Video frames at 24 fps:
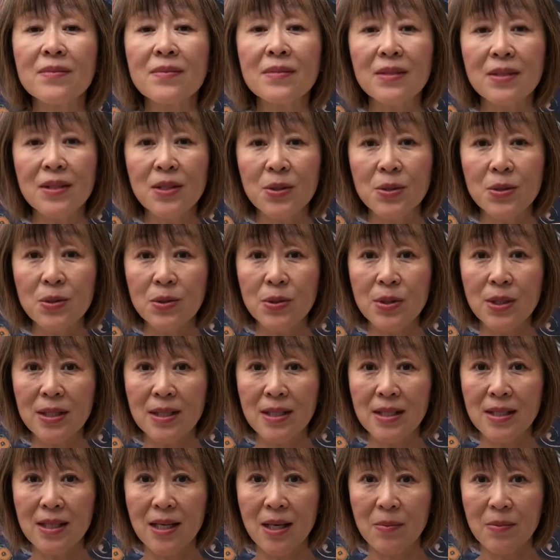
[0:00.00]
You do 20
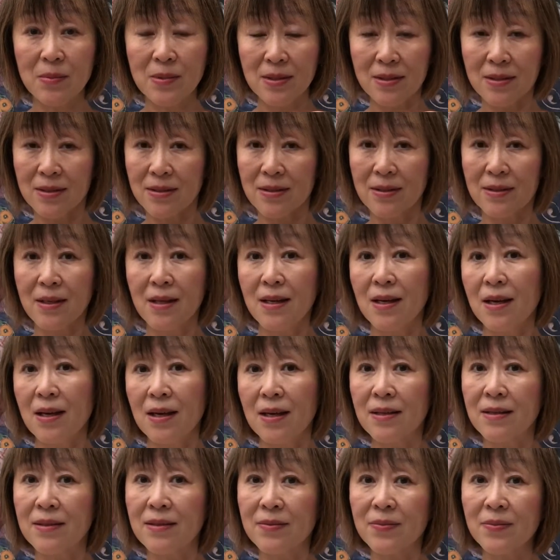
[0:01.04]
times.
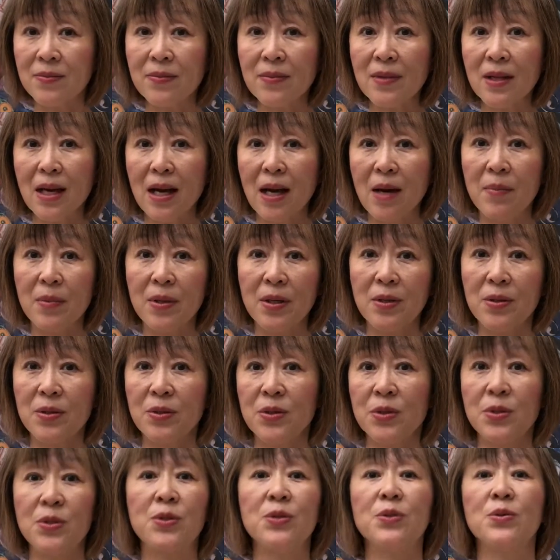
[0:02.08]
I'm going to
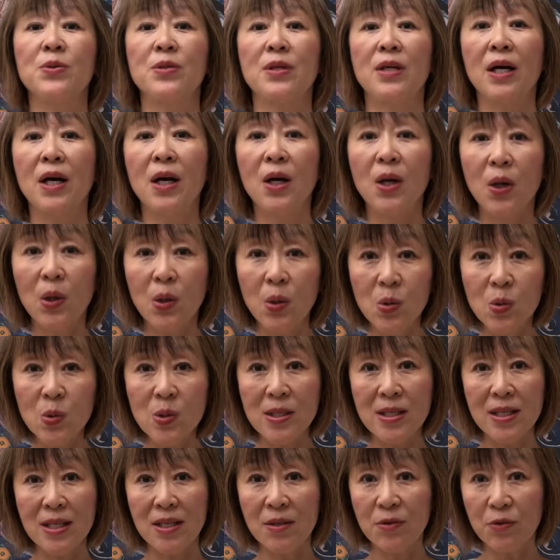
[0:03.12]
do the whole
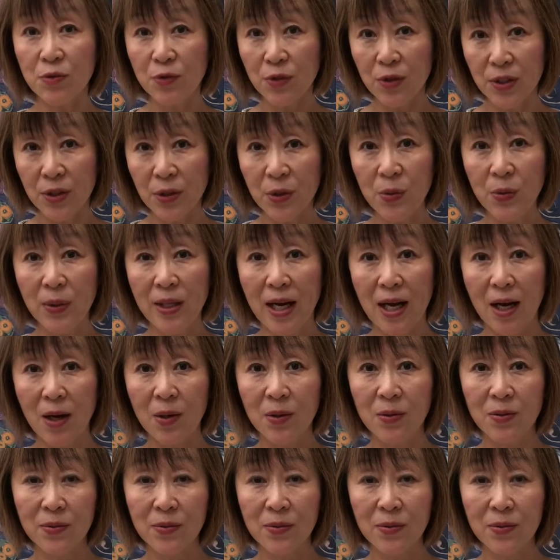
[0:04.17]
thing for you now.